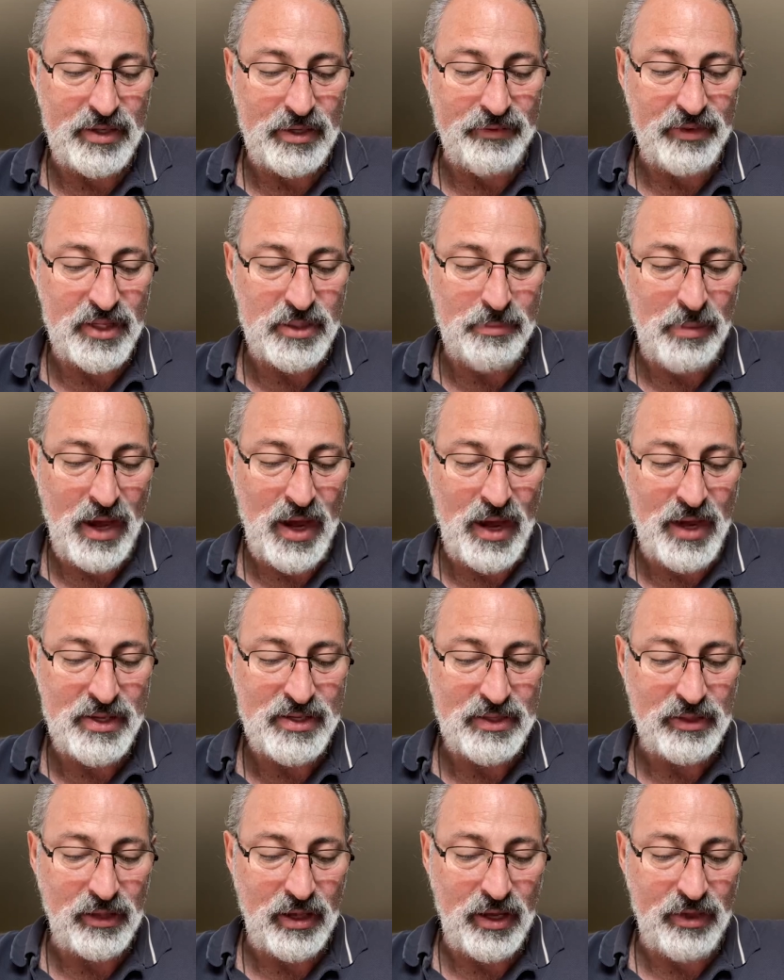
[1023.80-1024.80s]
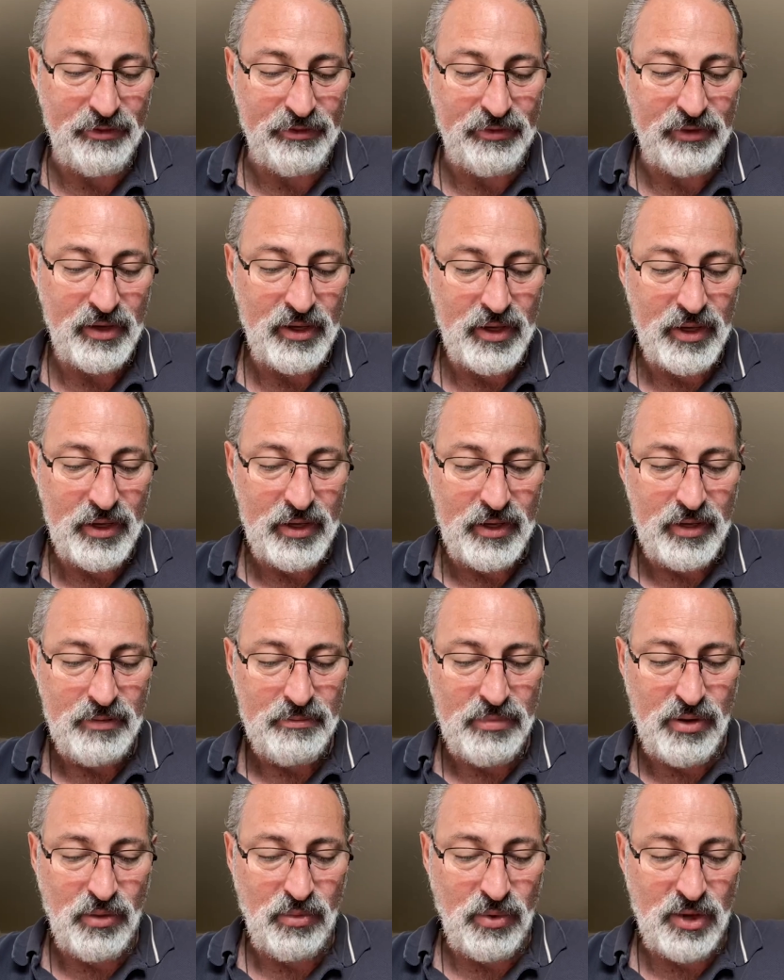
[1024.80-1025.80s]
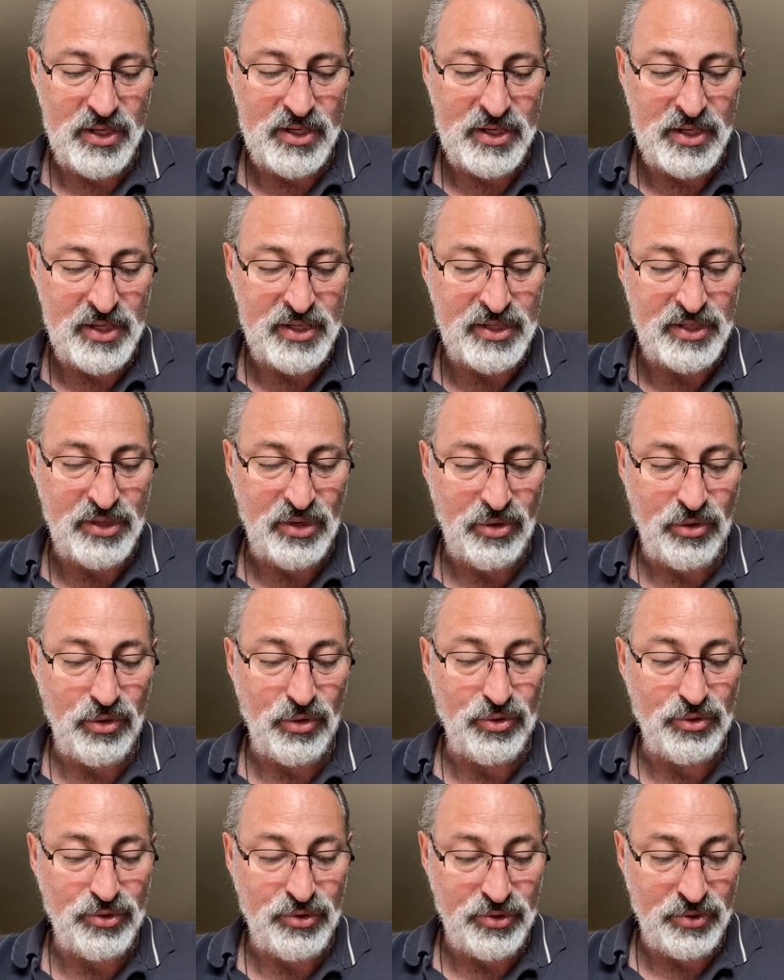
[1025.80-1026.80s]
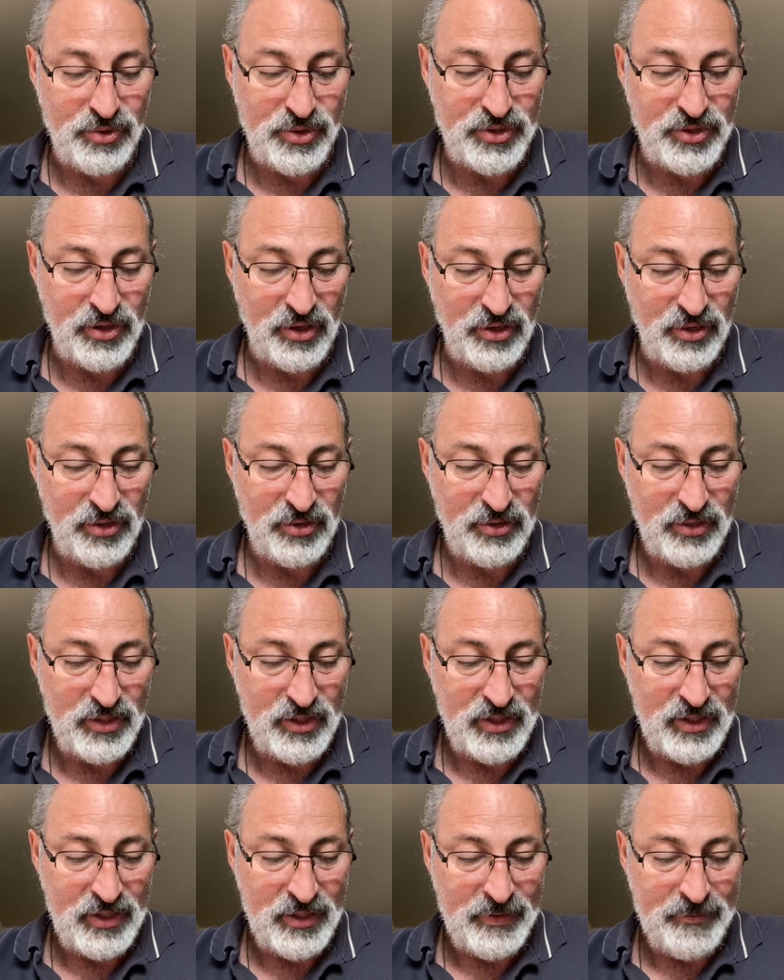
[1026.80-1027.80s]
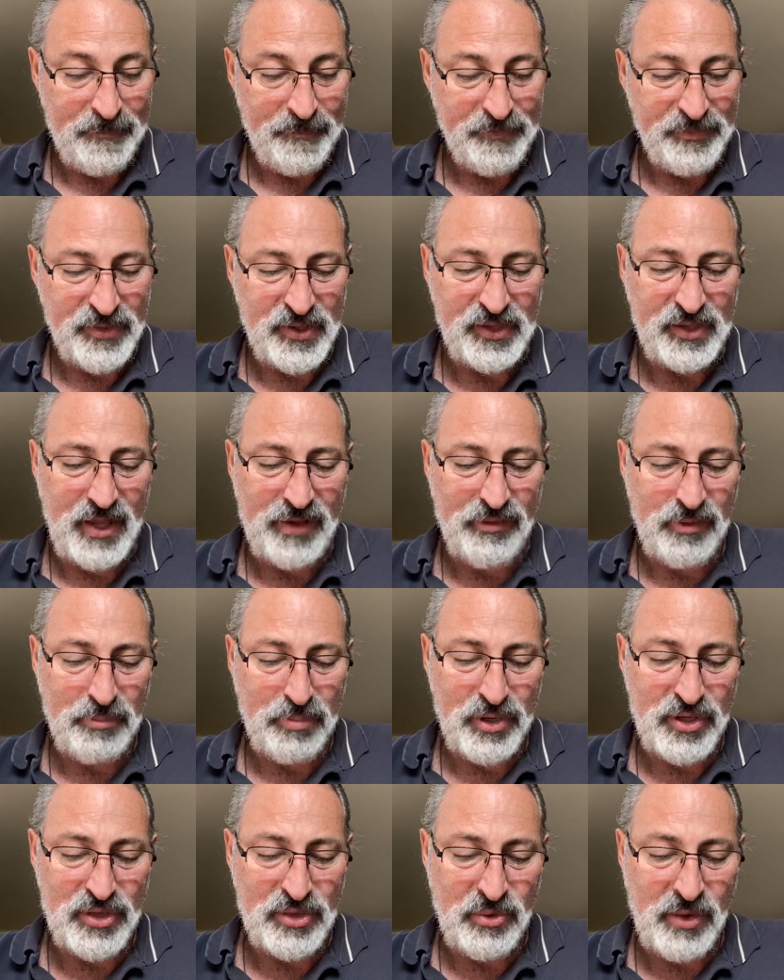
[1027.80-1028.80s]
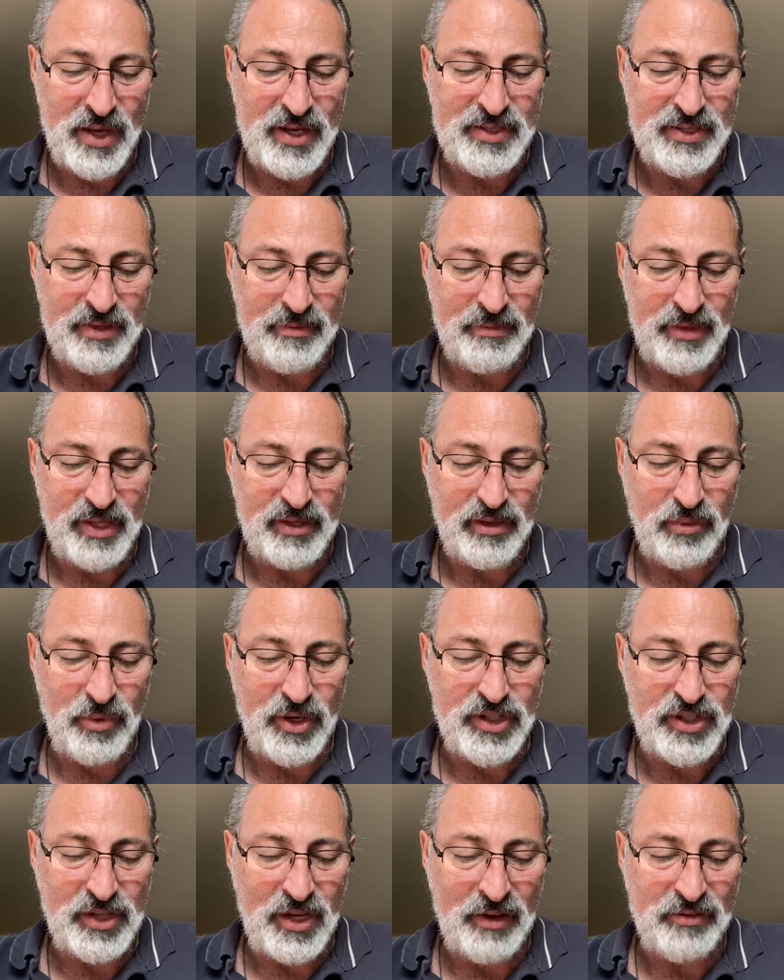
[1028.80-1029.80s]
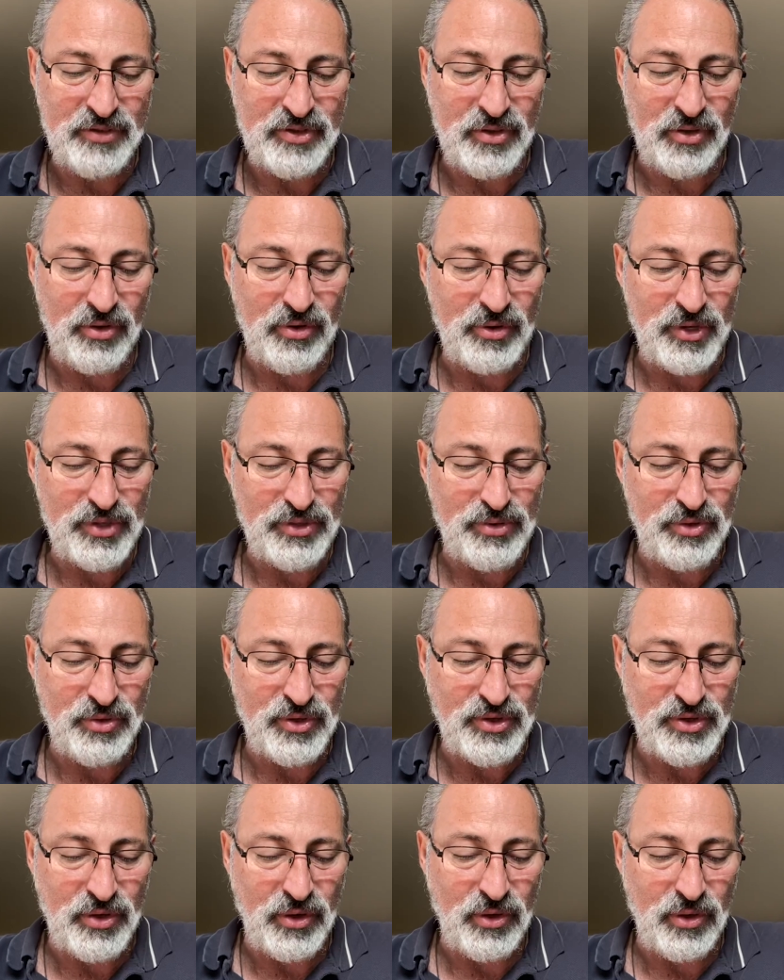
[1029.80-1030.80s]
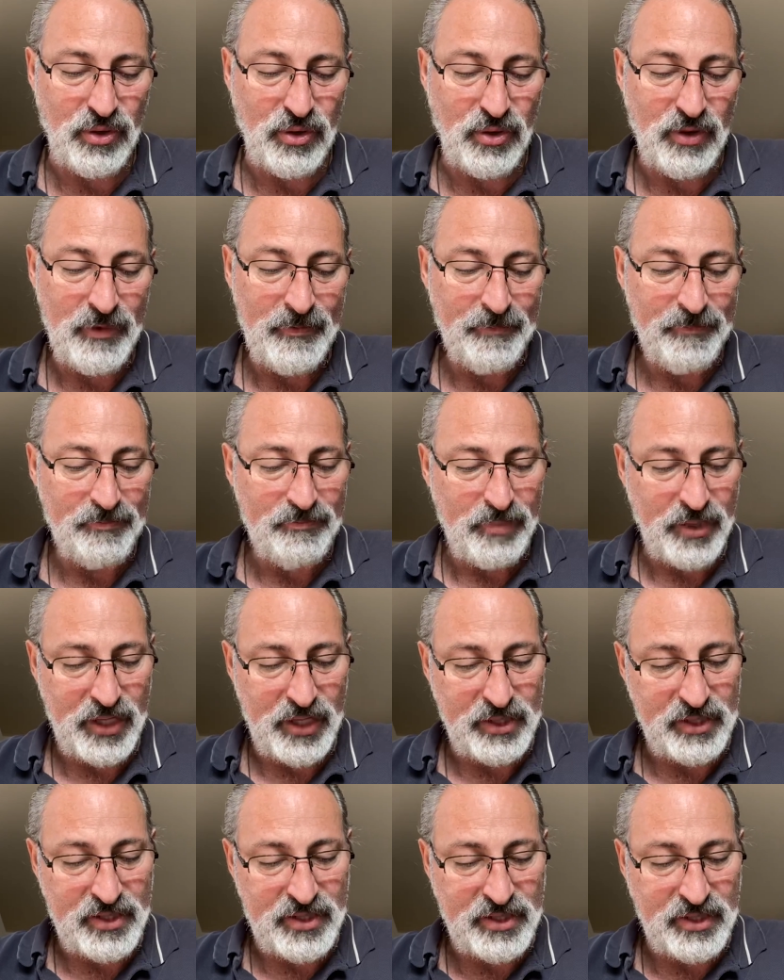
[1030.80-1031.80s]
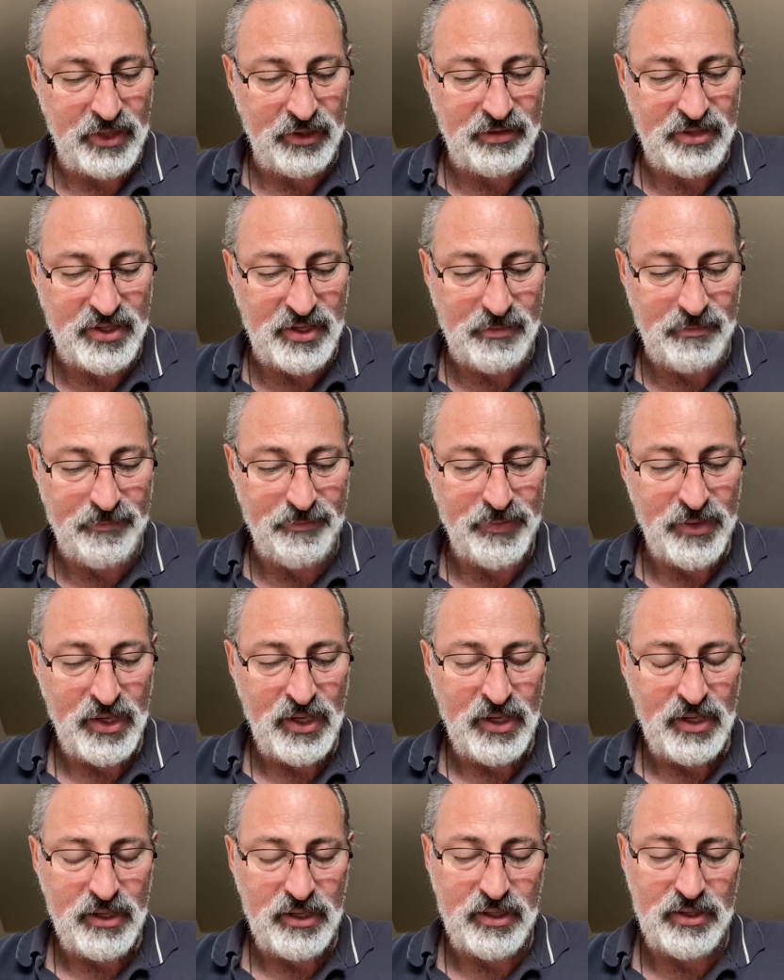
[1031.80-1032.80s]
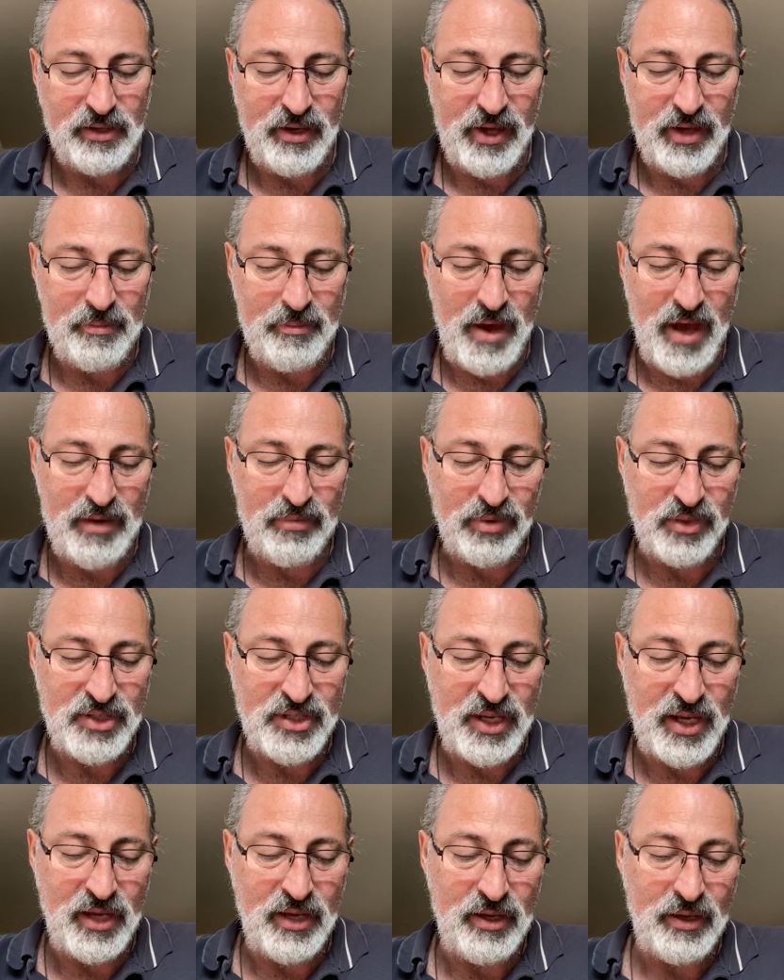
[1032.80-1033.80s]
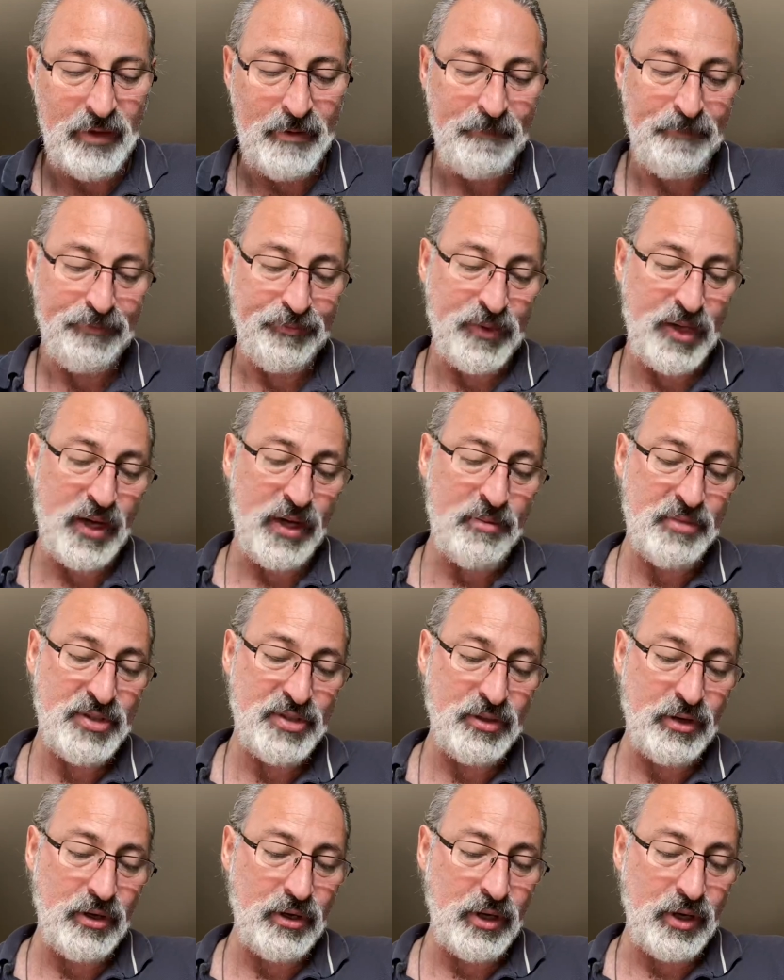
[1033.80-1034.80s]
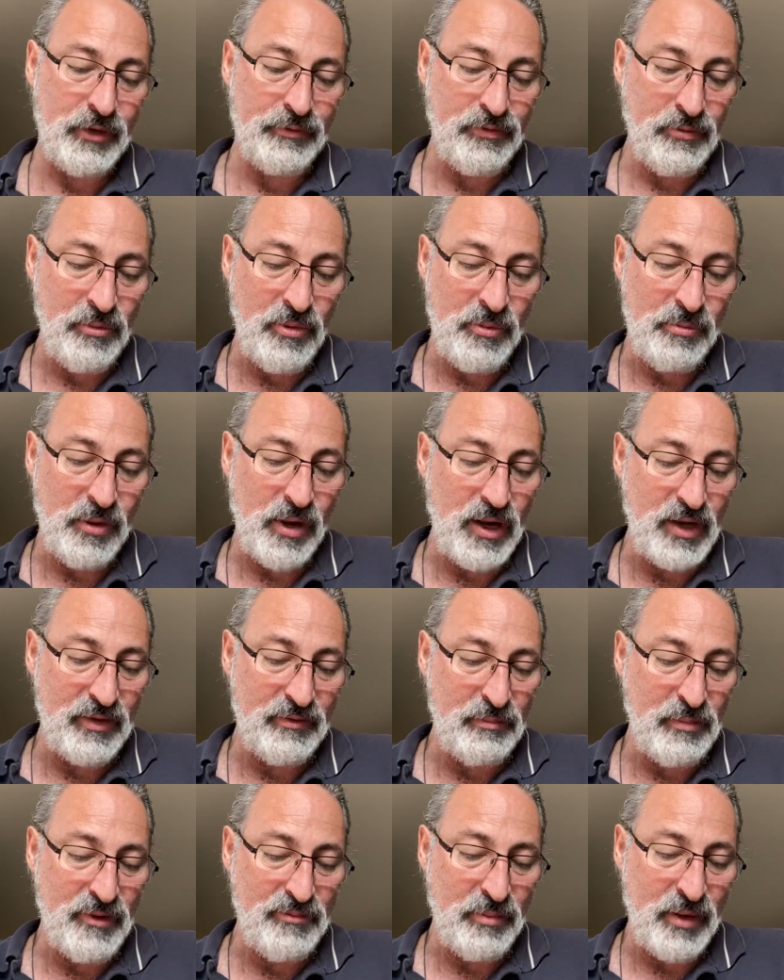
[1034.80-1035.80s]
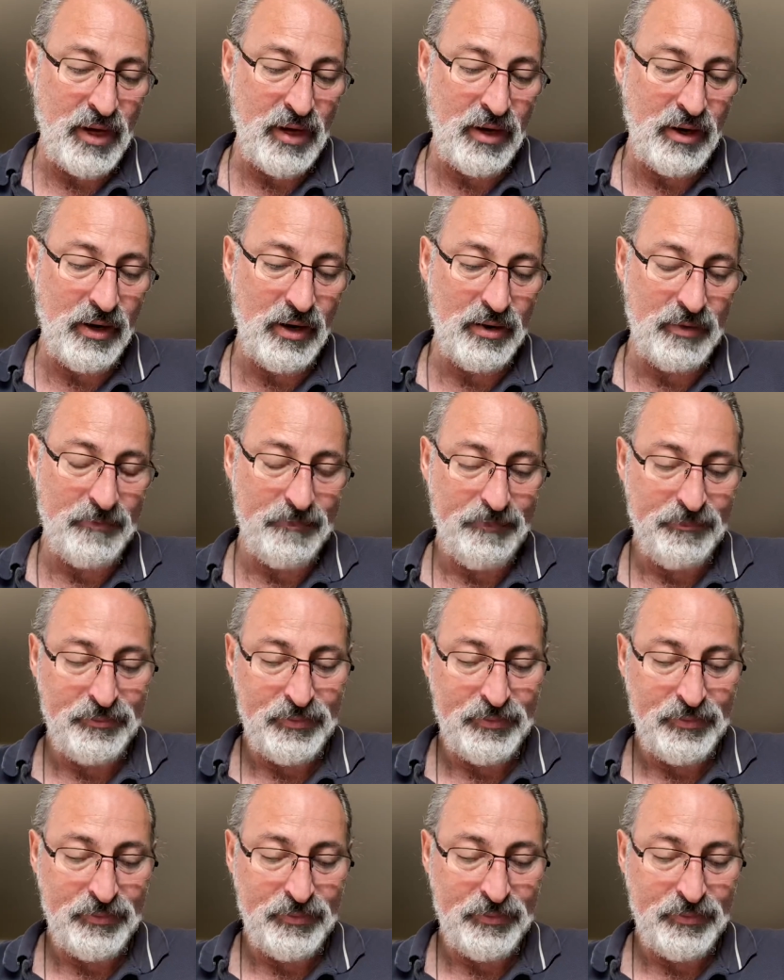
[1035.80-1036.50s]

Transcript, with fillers: of his past life, but was his sorrow true sorrow? The devil persuades him that the wish to have sorrow is true sorrow, but he deceives him. The dying man will say, I am sorry from the bottom of my heart,